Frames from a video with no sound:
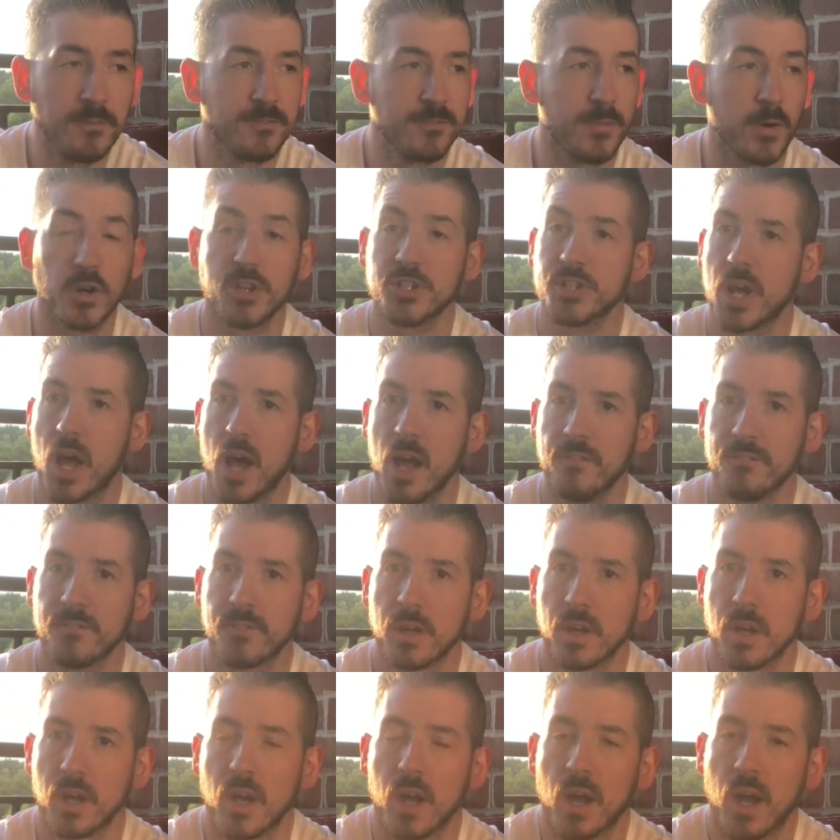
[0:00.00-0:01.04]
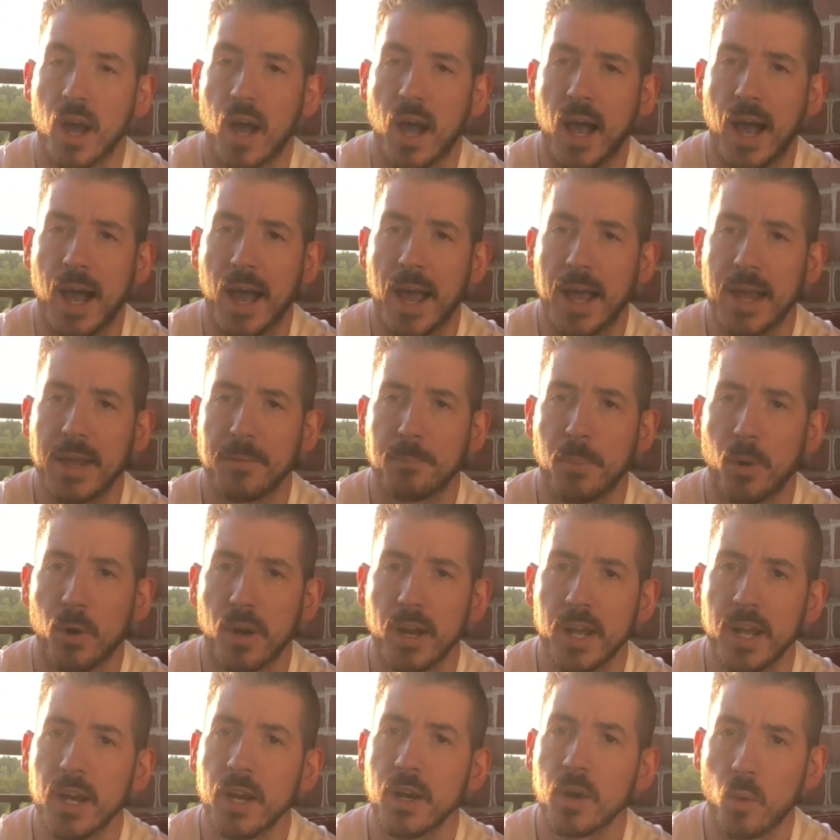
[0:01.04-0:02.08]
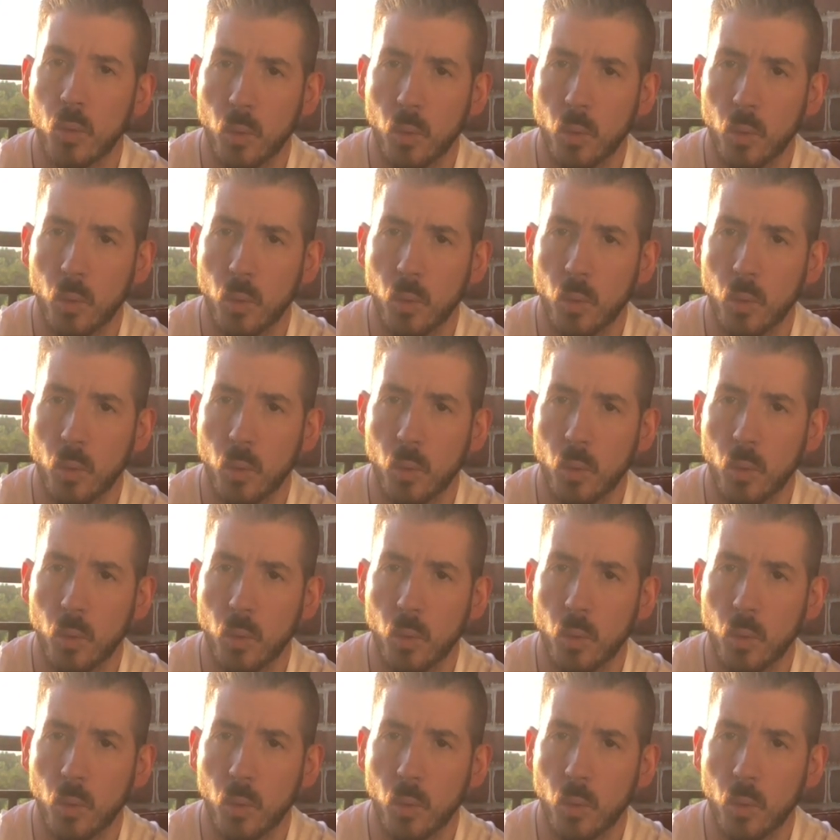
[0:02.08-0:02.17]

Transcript: First off, I put in an